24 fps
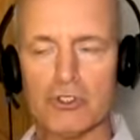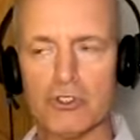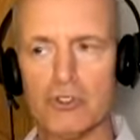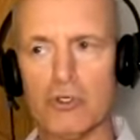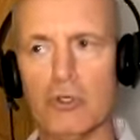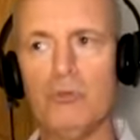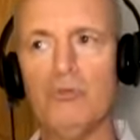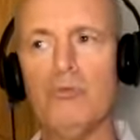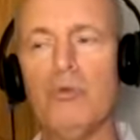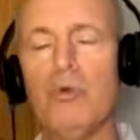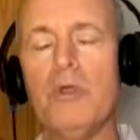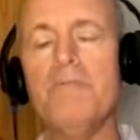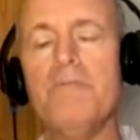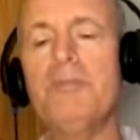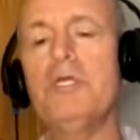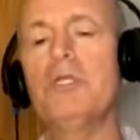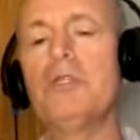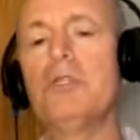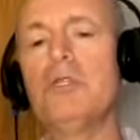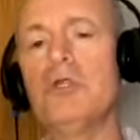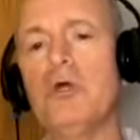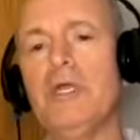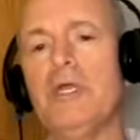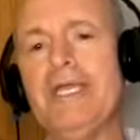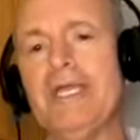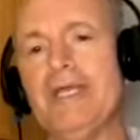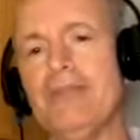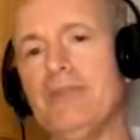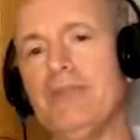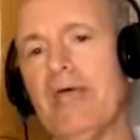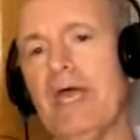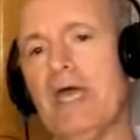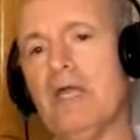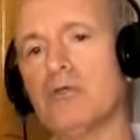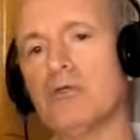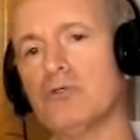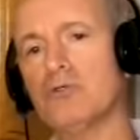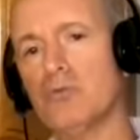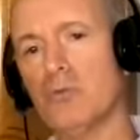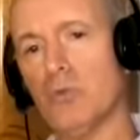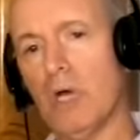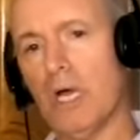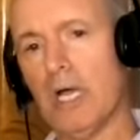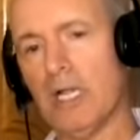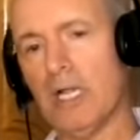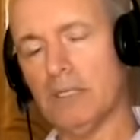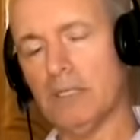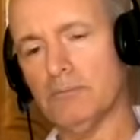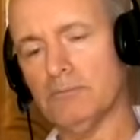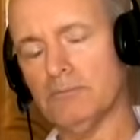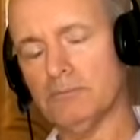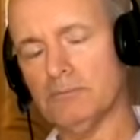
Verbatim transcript: Should we be looking at that as well?